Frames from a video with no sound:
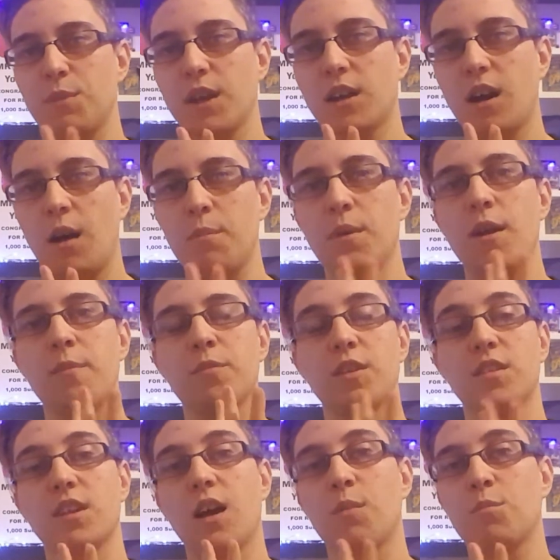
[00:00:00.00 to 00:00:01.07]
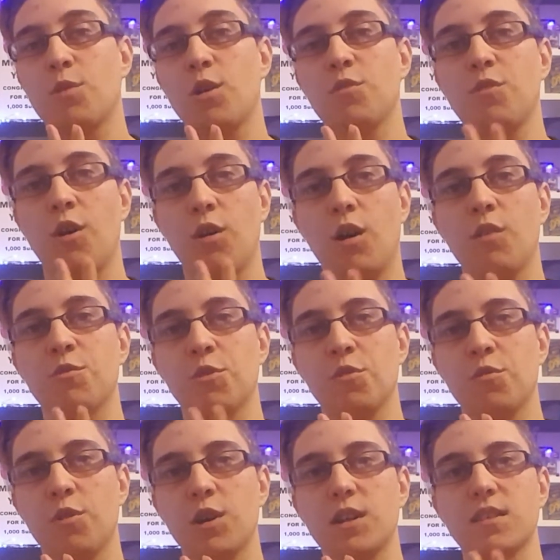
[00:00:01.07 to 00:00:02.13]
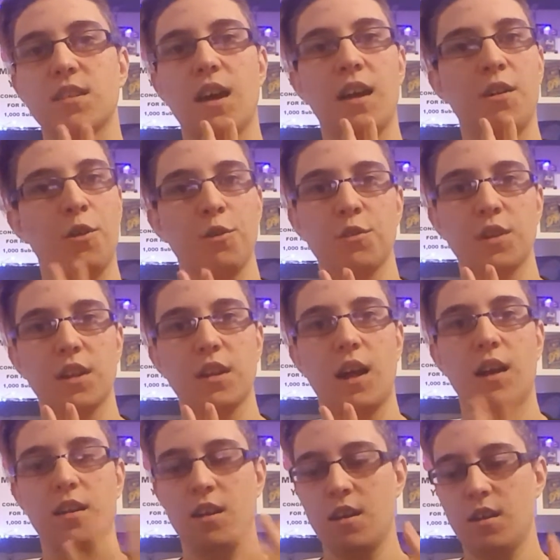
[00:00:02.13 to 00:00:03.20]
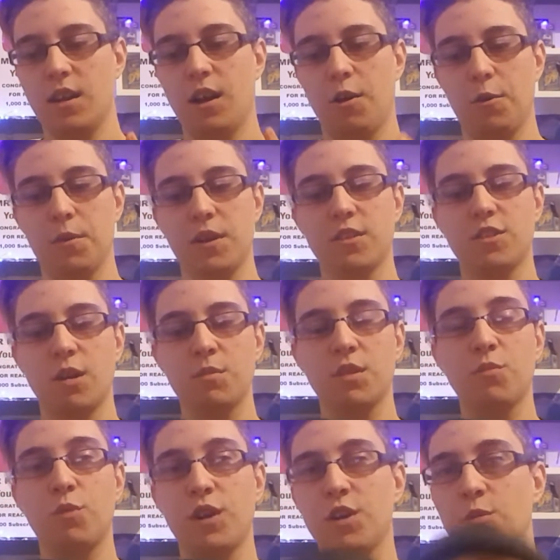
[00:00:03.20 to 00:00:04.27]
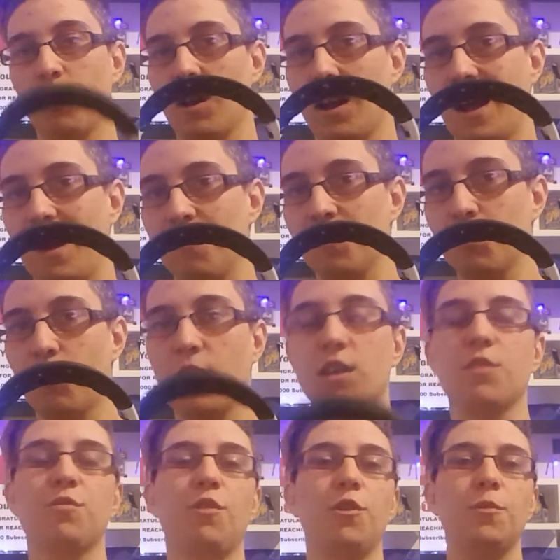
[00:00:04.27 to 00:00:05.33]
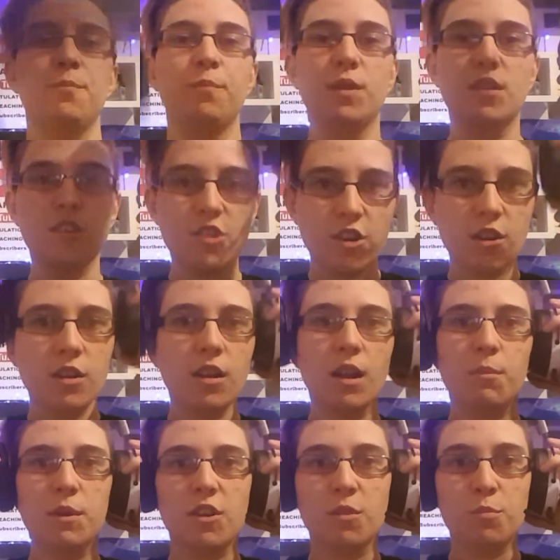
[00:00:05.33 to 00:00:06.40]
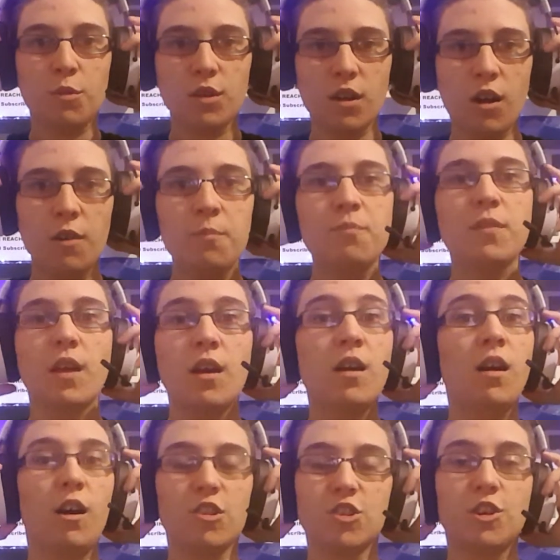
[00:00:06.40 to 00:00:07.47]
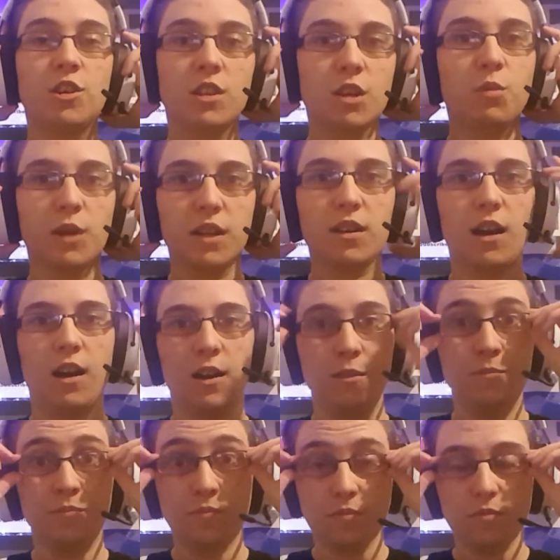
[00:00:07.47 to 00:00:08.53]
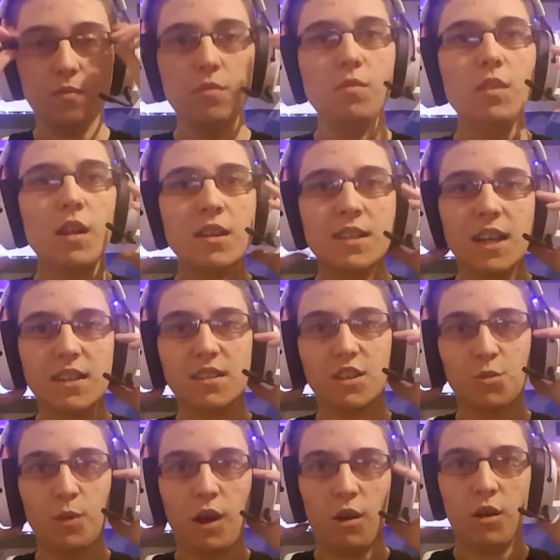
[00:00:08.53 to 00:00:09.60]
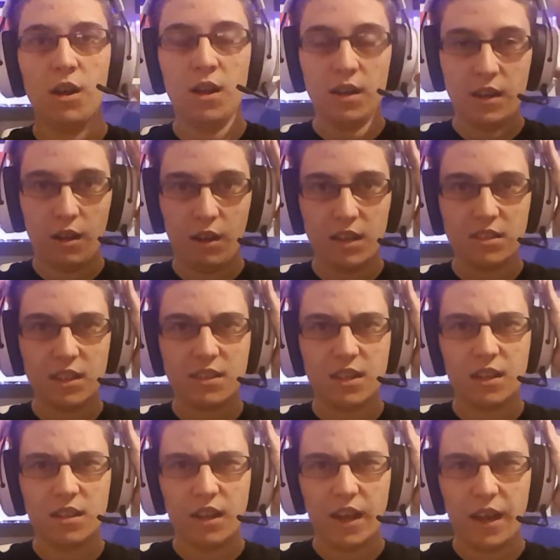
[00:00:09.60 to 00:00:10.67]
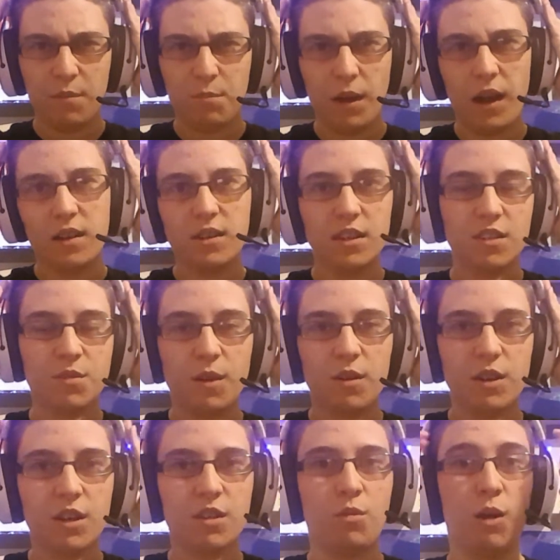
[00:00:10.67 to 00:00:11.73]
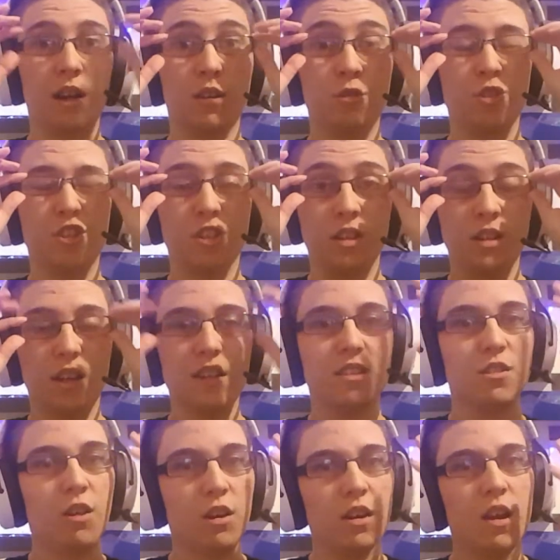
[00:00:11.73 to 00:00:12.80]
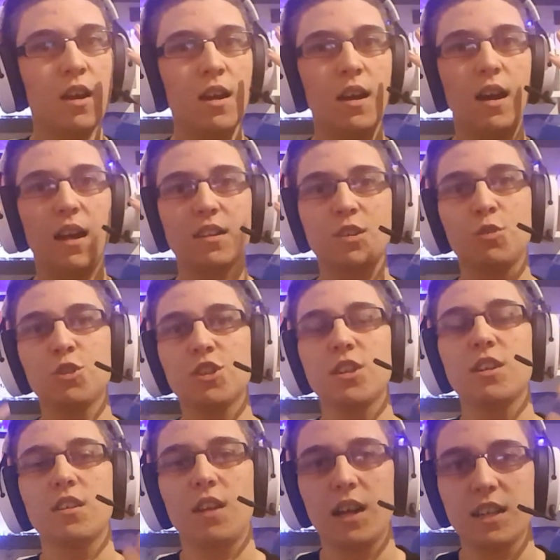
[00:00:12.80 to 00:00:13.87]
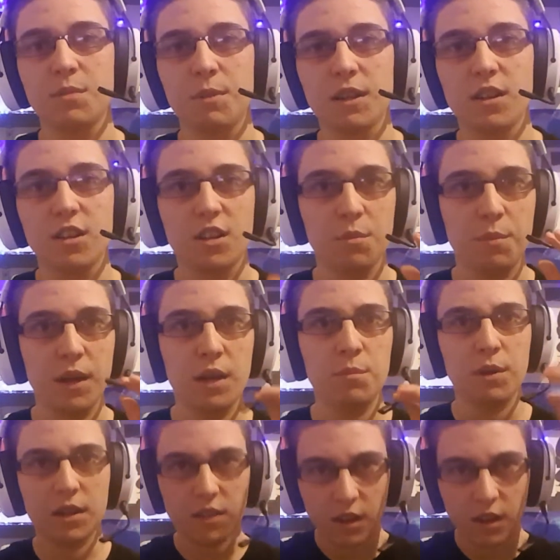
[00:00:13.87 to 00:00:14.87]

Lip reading: pick up the sound profile of your voice, and only that. Now, in terms of where you want to have the microphone positioned, let me just put it on. I'll show you the quick test as well. Now, as I said, the headband is quite cushioned. It's not as cushioned as I expected it to be, but it